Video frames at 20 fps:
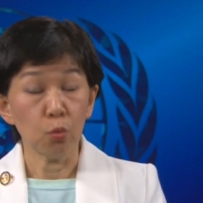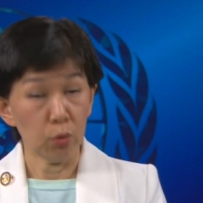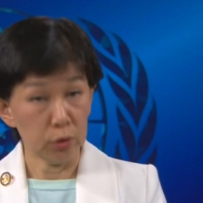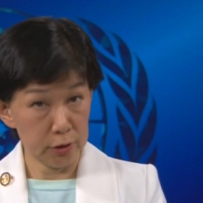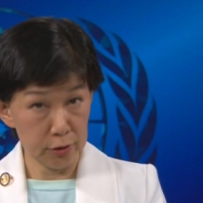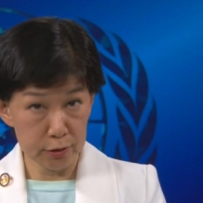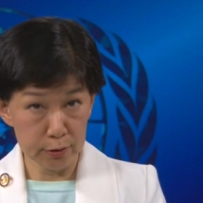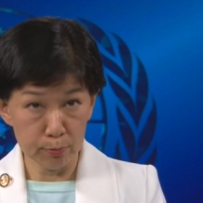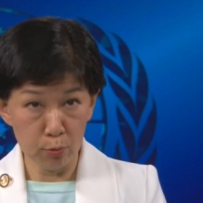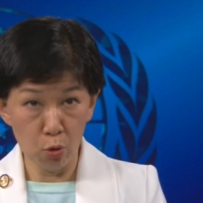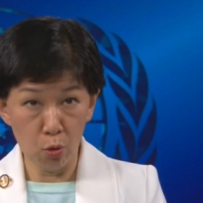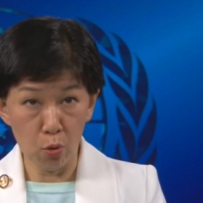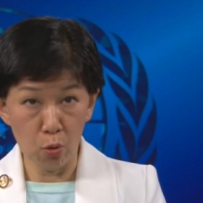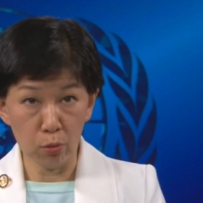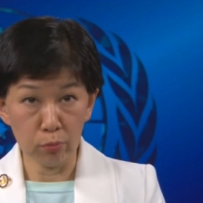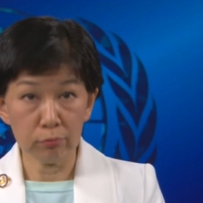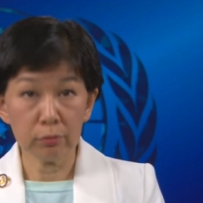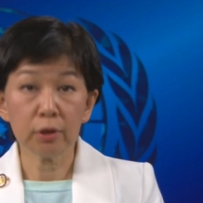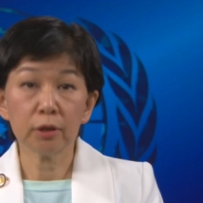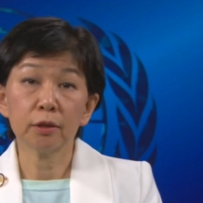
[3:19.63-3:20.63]
What is
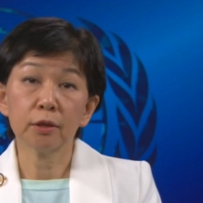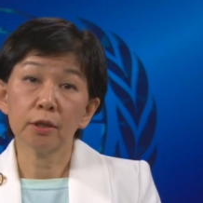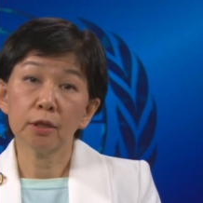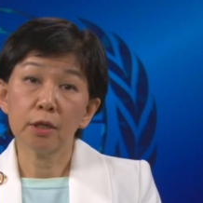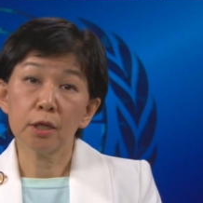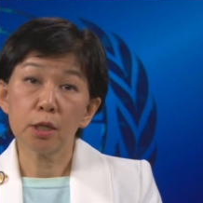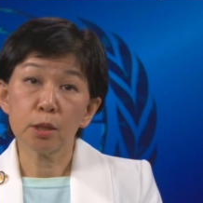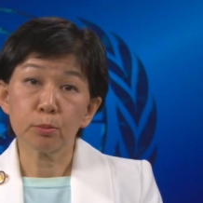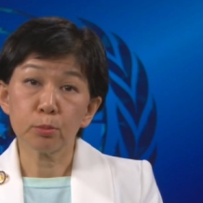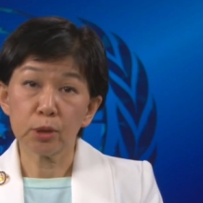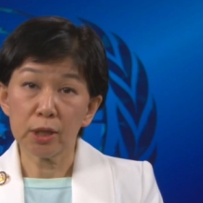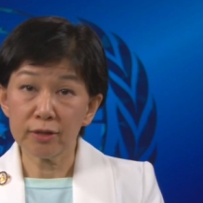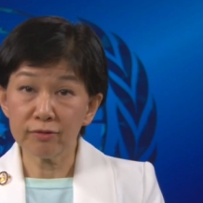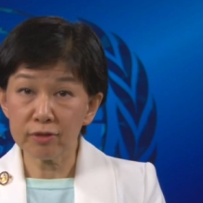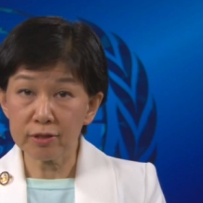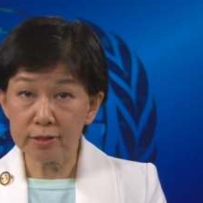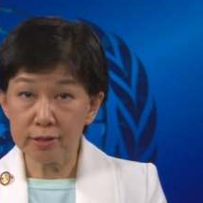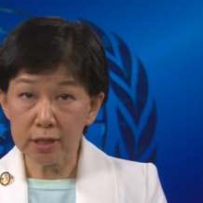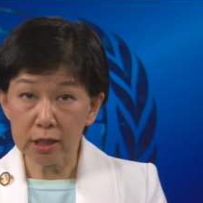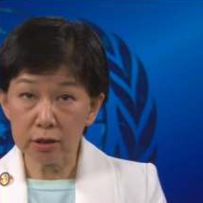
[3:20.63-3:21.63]
more,
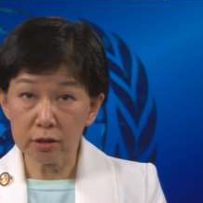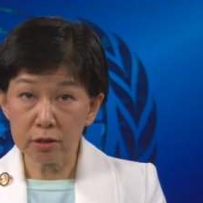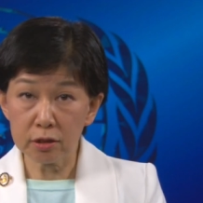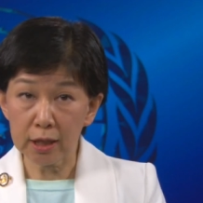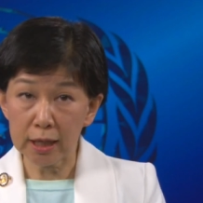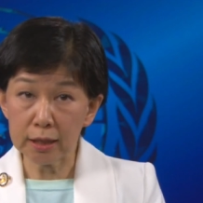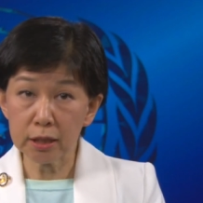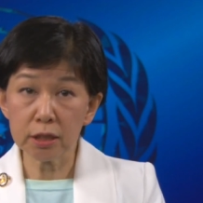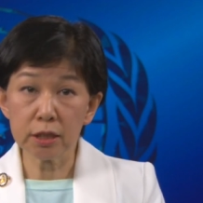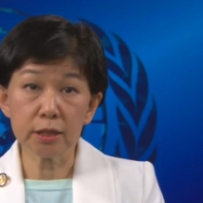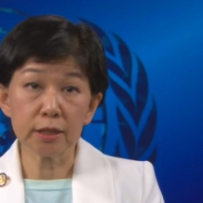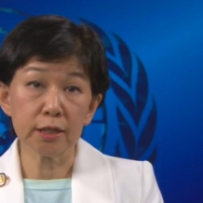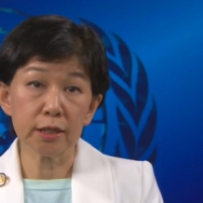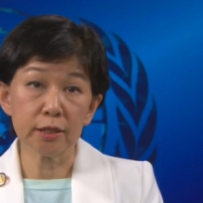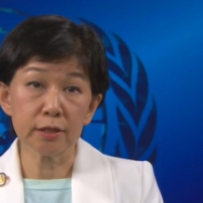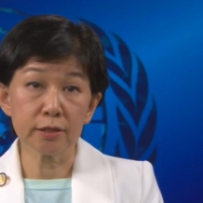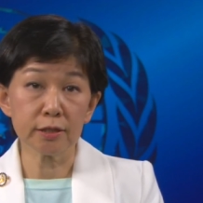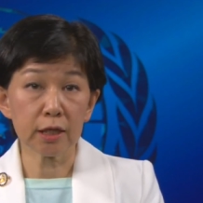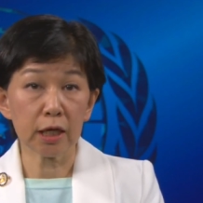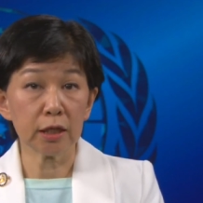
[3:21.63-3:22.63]
private sector
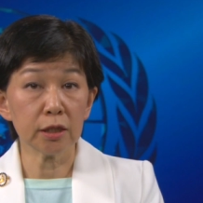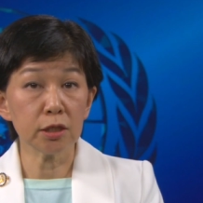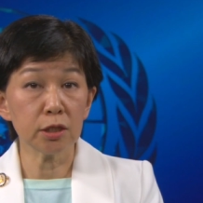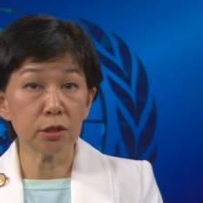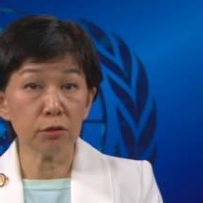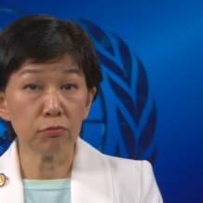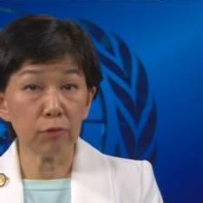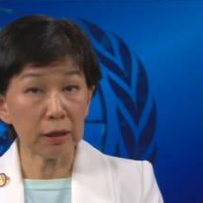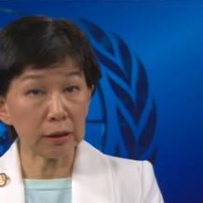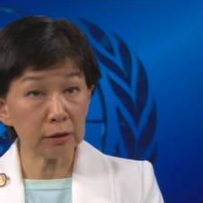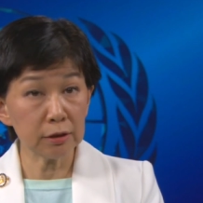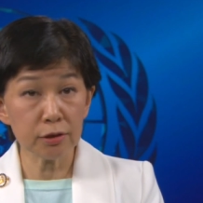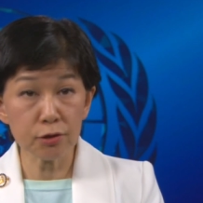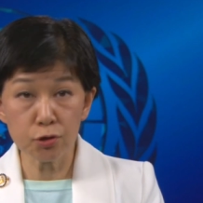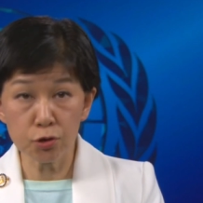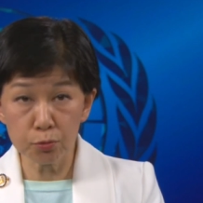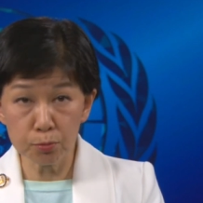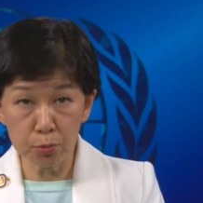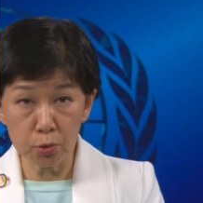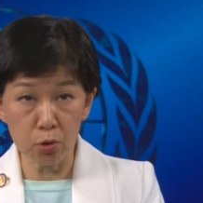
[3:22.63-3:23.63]
entities can directly
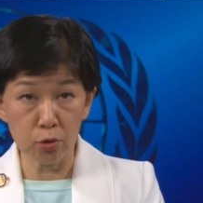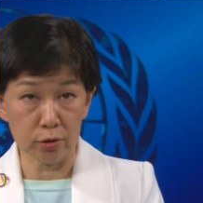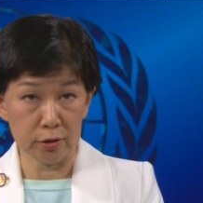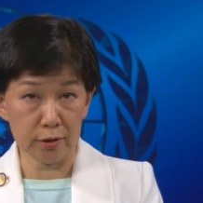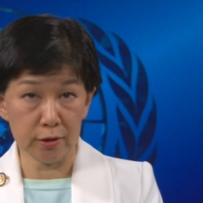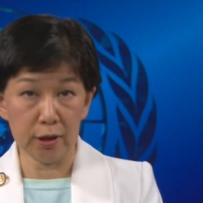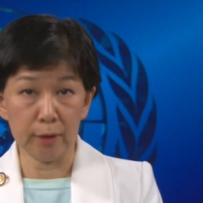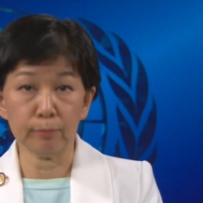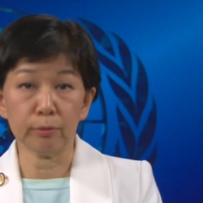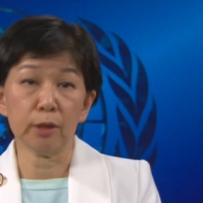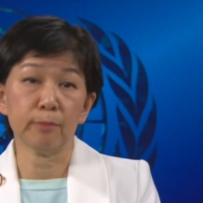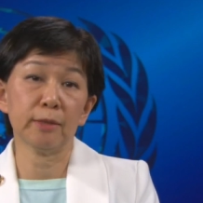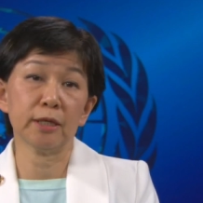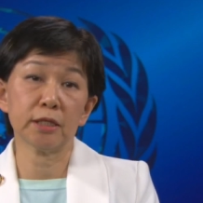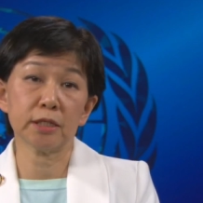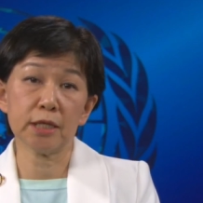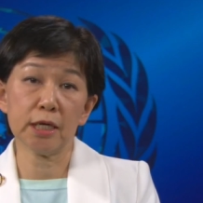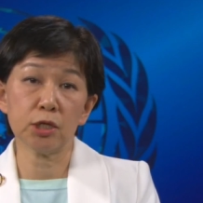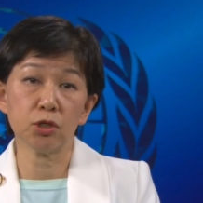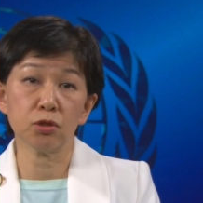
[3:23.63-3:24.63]
support
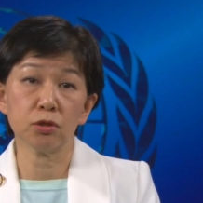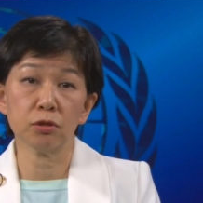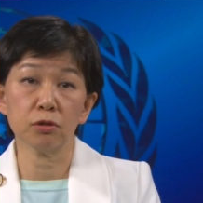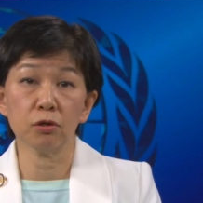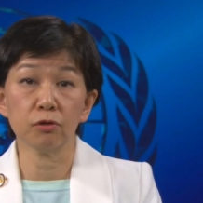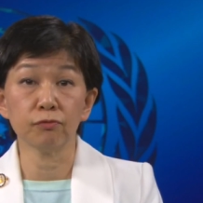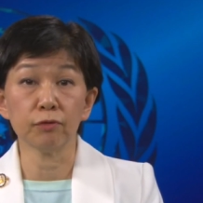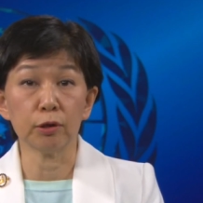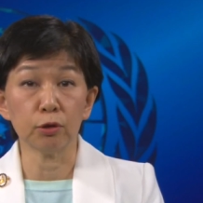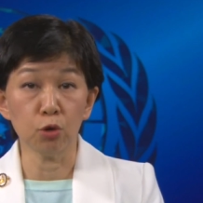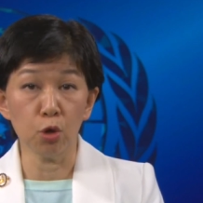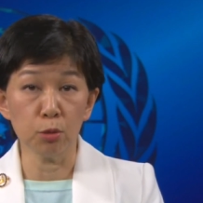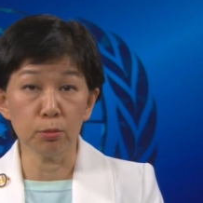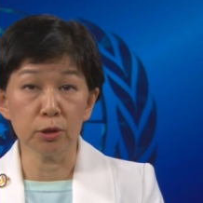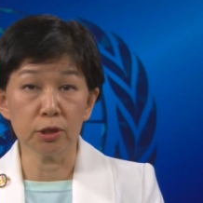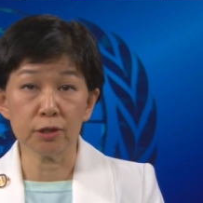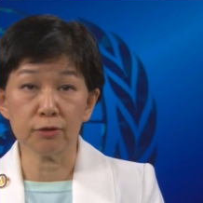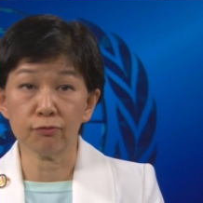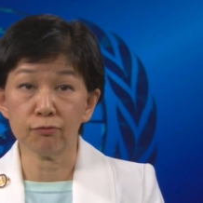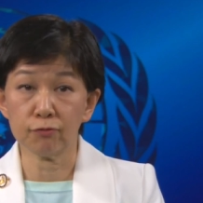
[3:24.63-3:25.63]
implementation of the
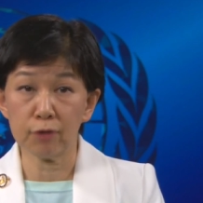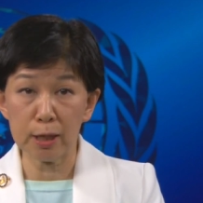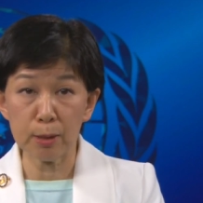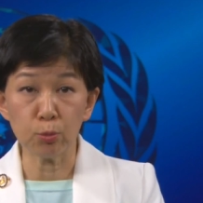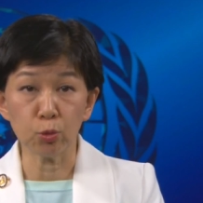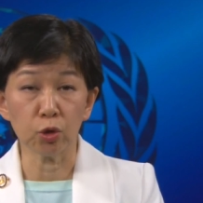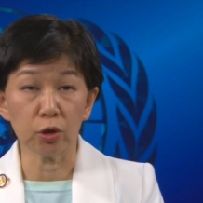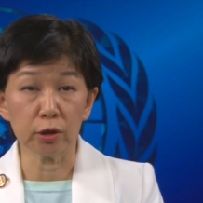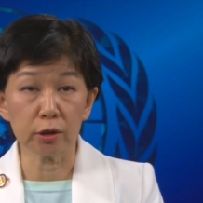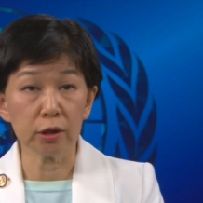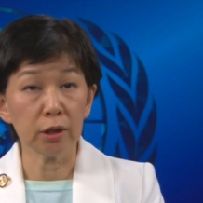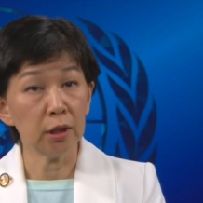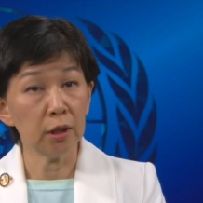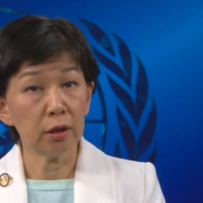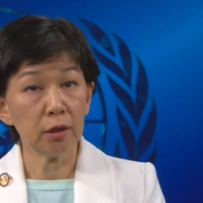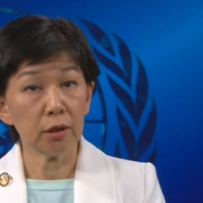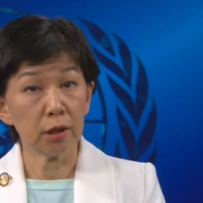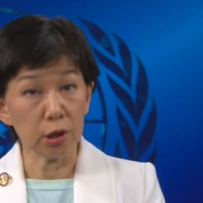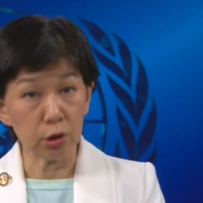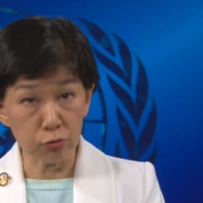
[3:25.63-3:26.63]
normative framework
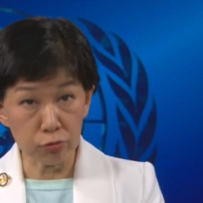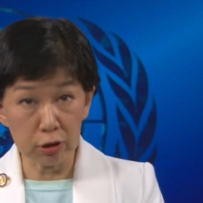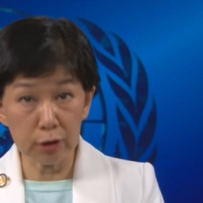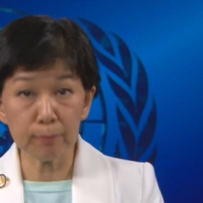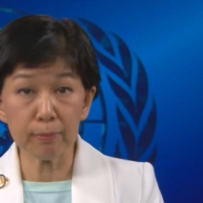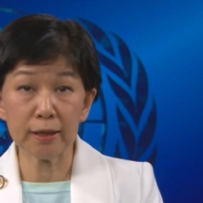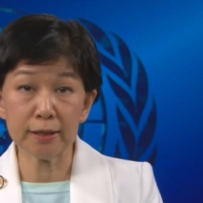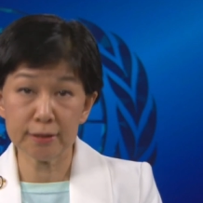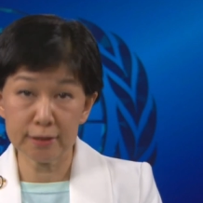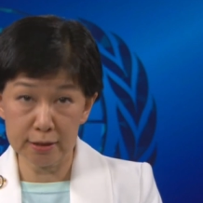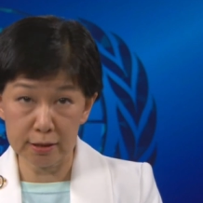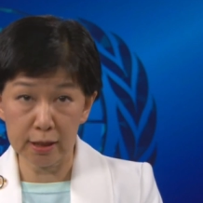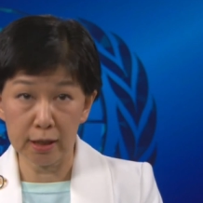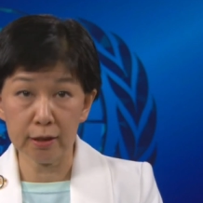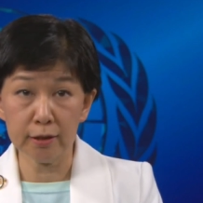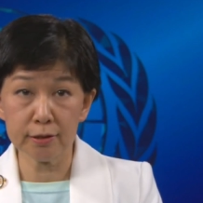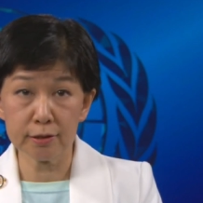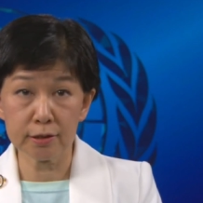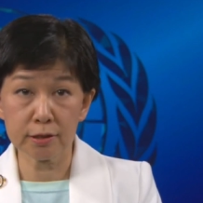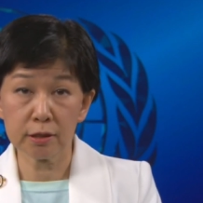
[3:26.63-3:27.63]
agreed by
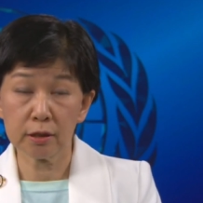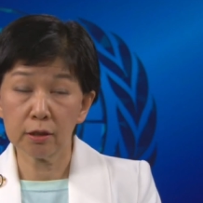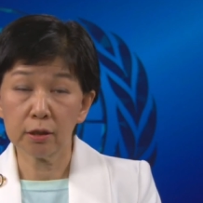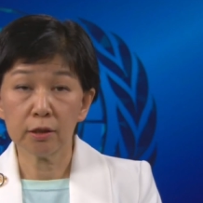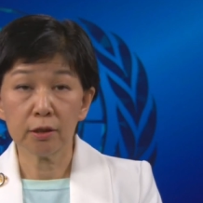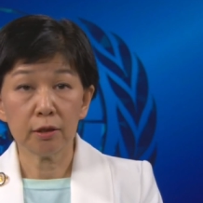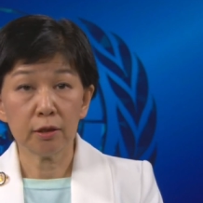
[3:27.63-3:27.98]
states,